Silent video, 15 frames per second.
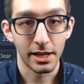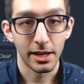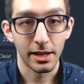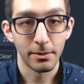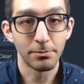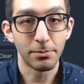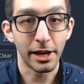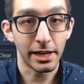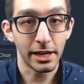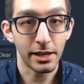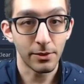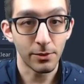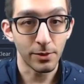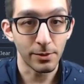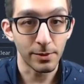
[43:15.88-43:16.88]
But
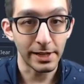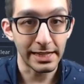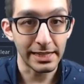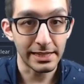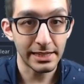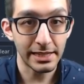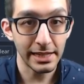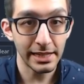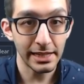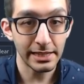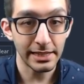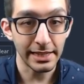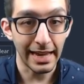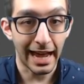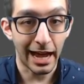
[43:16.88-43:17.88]
what we can see is
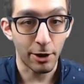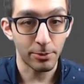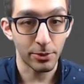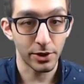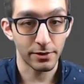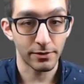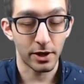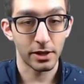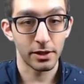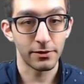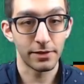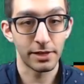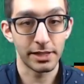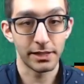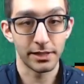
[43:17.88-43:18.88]
the output of all of
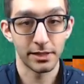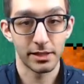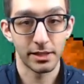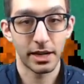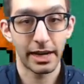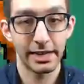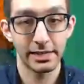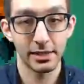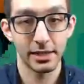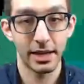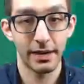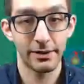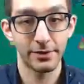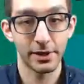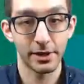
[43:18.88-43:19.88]
this. I still
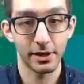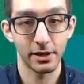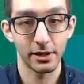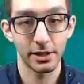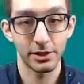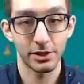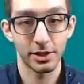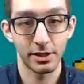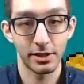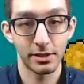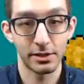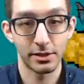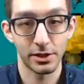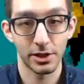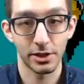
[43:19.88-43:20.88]
have the collision
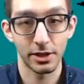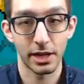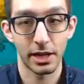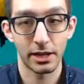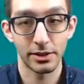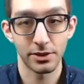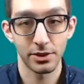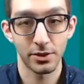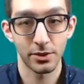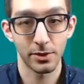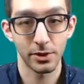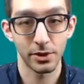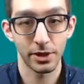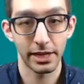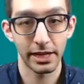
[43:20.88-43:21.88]
turned on, so we're
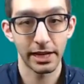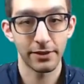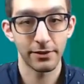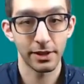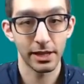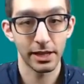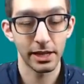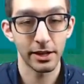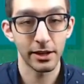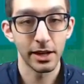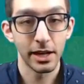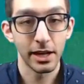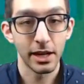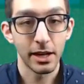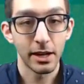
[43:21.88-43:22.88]
looking at everything here.
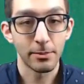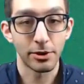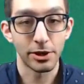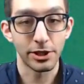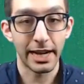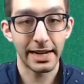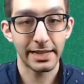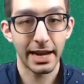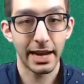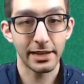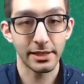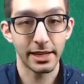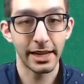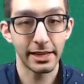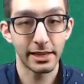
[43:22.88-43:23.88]
Projectiles
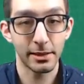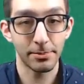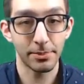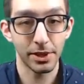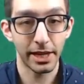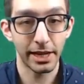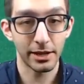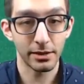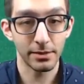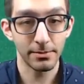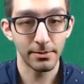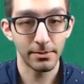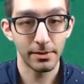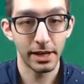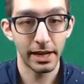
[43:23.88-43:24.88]
hit the player
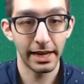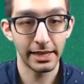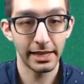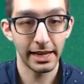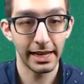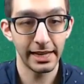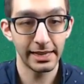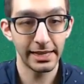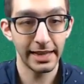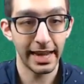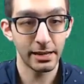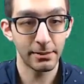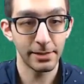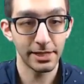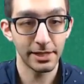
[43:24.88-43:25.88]
and they hit the
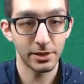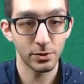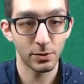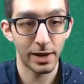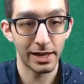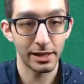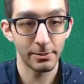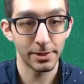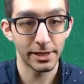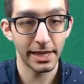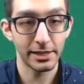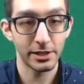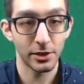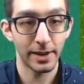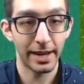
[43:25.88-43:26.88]
enemies as well, but they
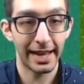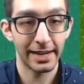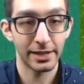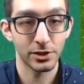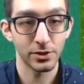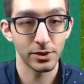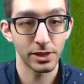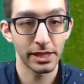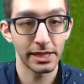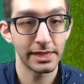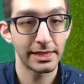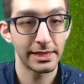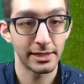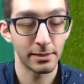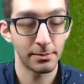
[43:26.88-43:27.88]
don't actually
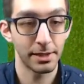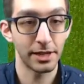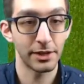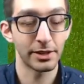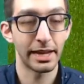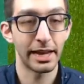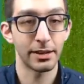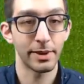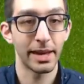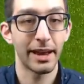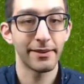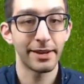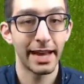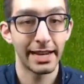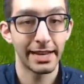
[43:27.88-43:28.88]
disappear yet. We haven't
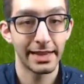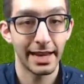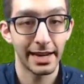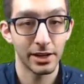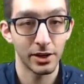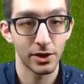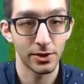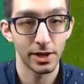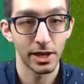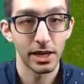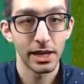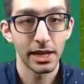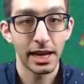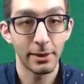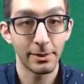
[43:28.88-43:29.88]
added that code.
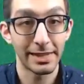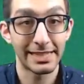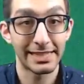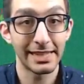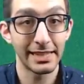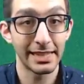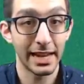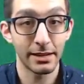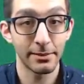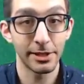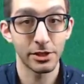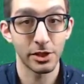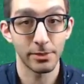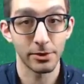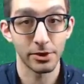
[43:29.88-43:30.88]
And we can see the enemies
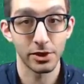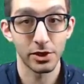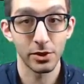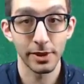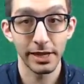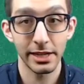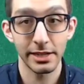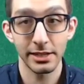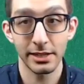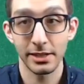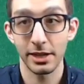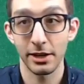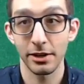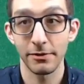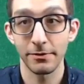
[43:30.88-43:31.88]
are pursuing us,
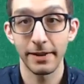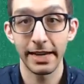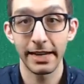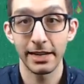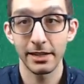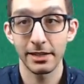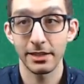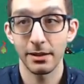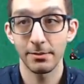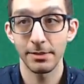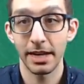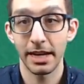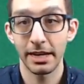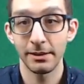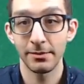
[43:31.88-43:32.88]
they're evading us
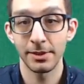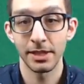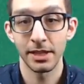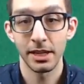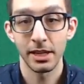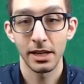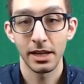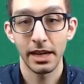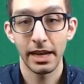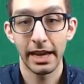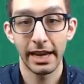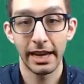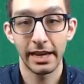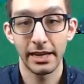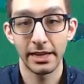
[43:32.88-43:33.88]
sometimes,
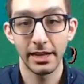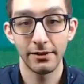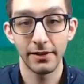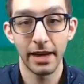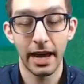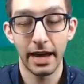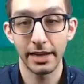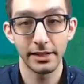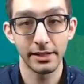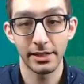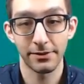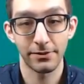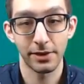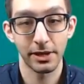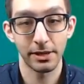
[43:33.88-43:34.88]
and they've got
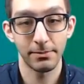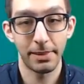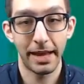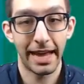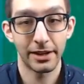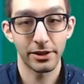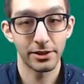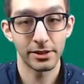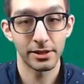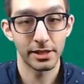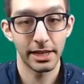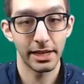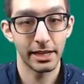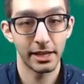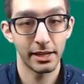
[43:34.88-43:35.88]
different patterns that
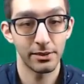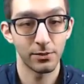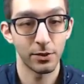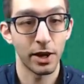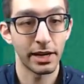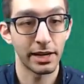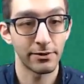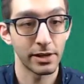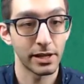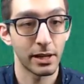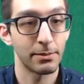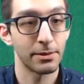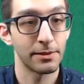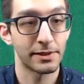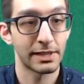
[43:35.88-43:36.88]
they can run every
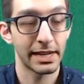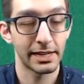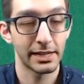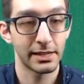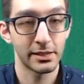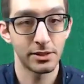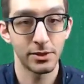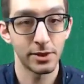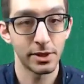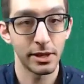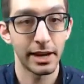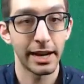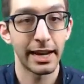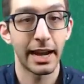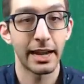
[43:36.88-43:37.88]
couple of seconds due to their
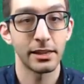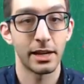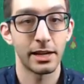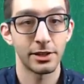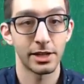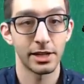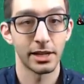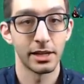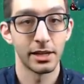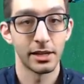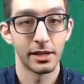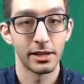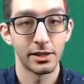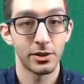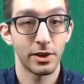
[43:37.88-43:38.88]
AI logic.
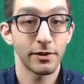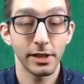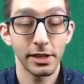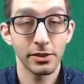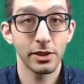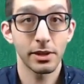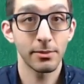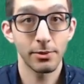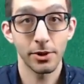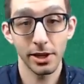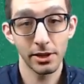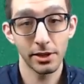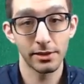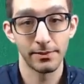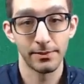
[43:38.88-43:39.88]
So everything's looking pretty good.